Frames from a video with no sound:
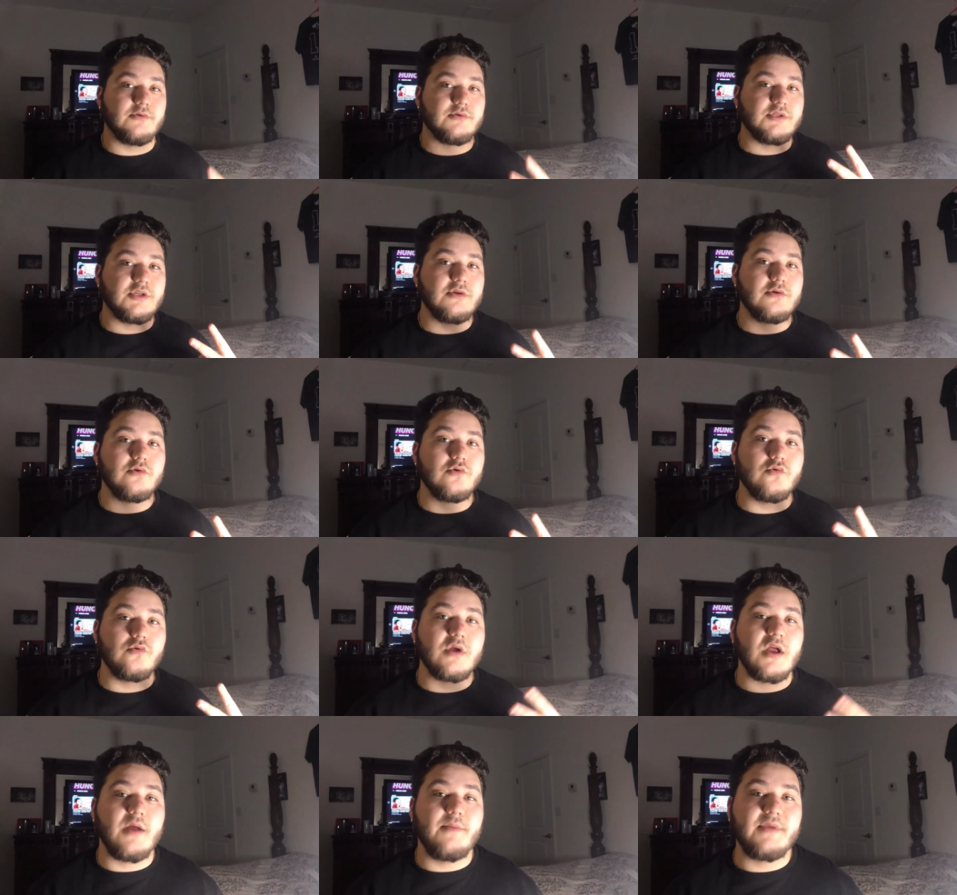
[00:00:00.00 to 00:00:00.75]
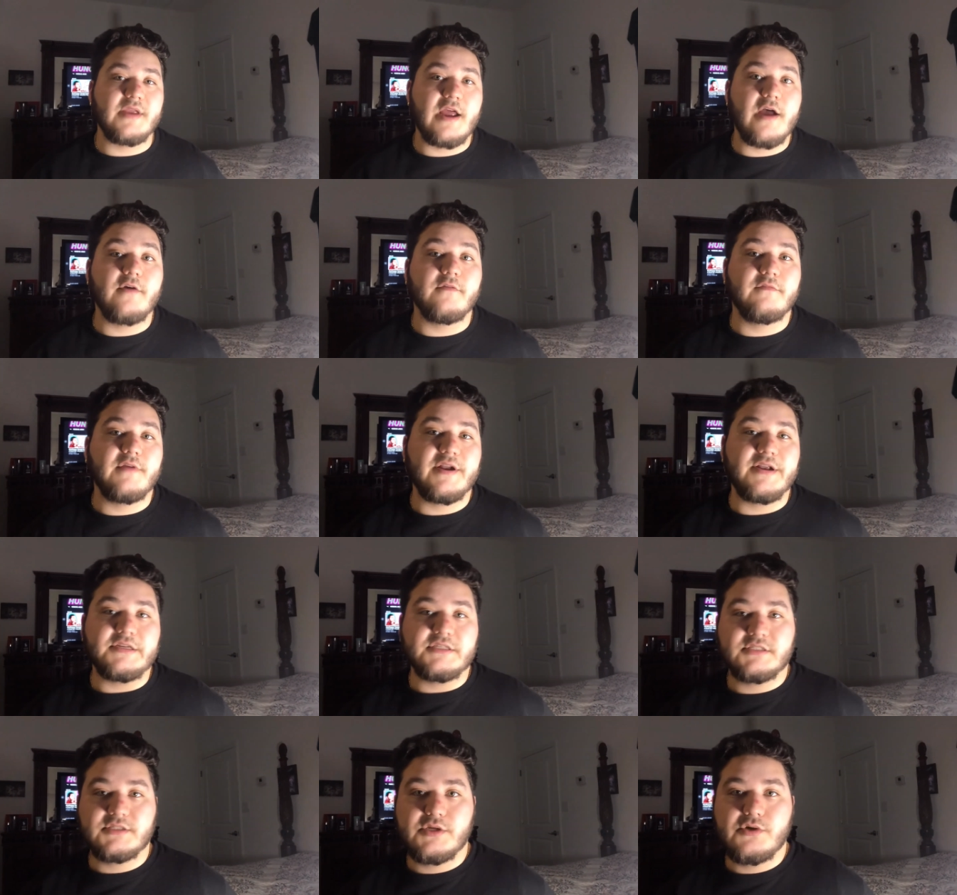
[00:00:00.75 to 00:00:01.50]
2 coming out
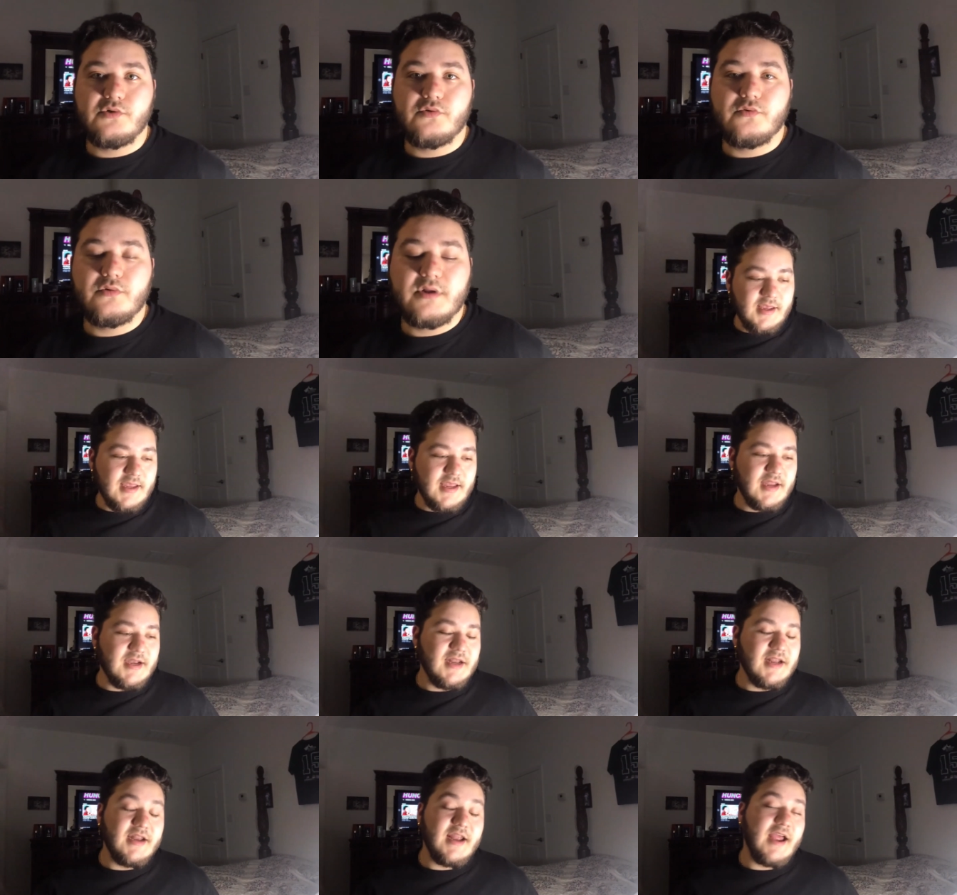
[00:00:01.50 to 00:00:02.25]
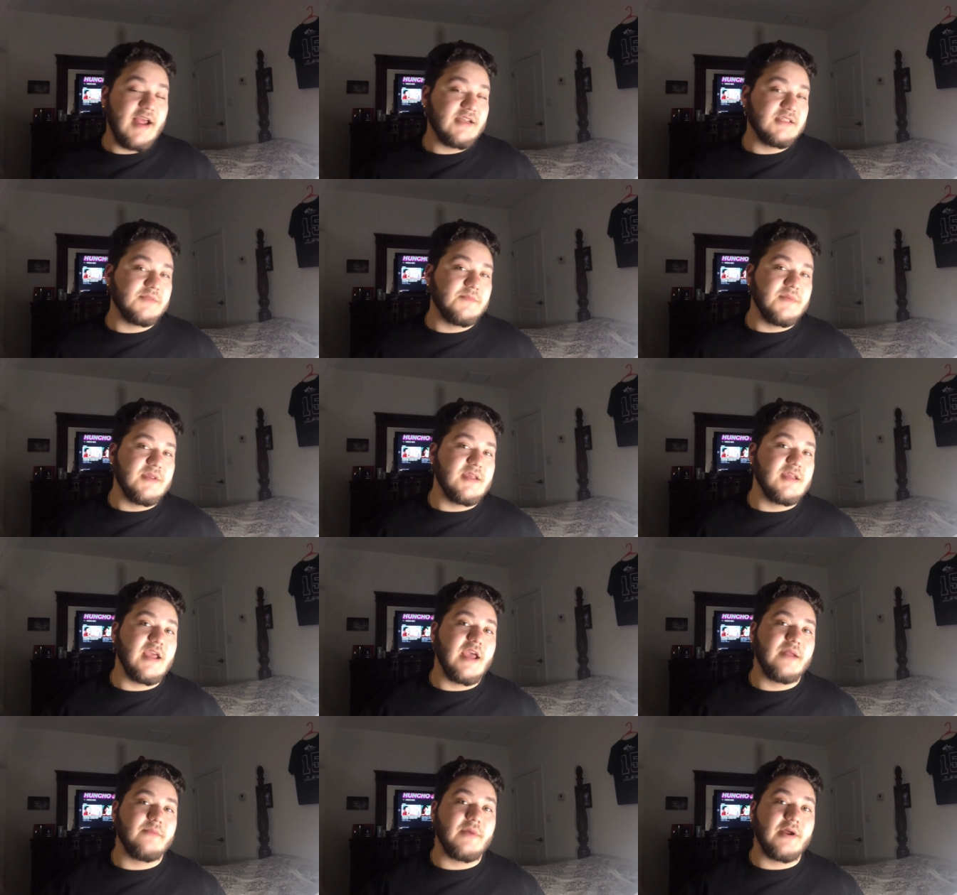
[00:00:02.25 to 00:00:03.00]
very soon. In it has
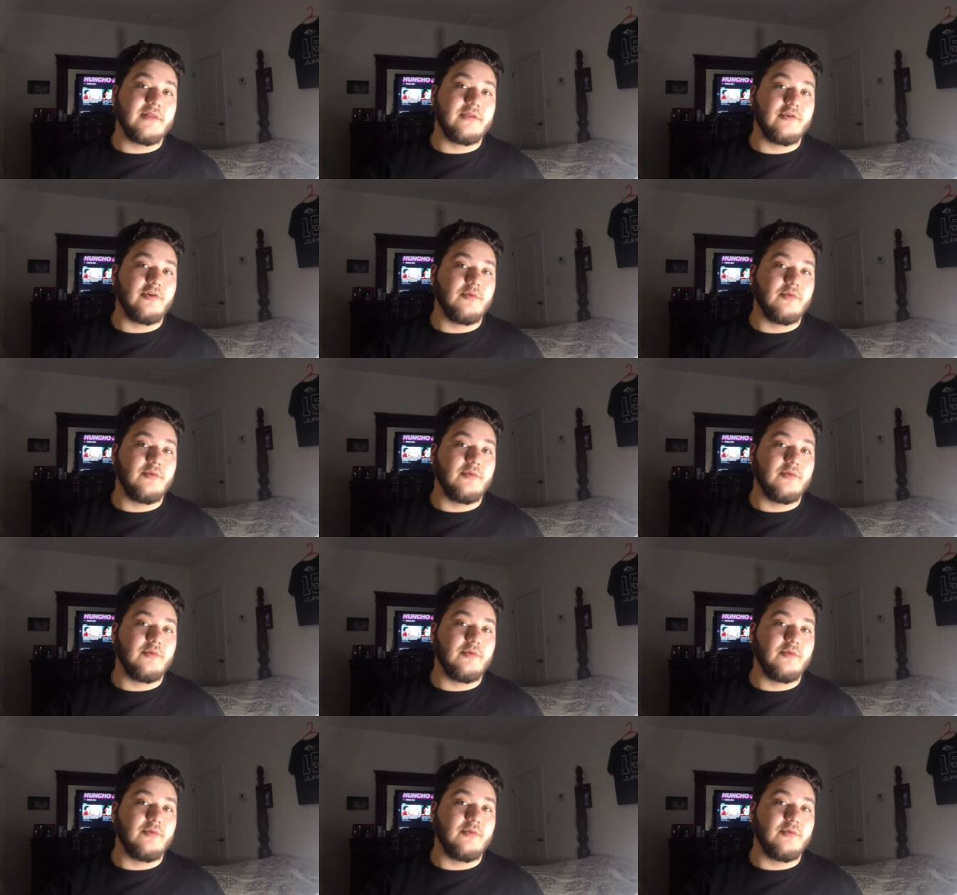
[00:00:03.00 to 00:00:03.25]
me and my little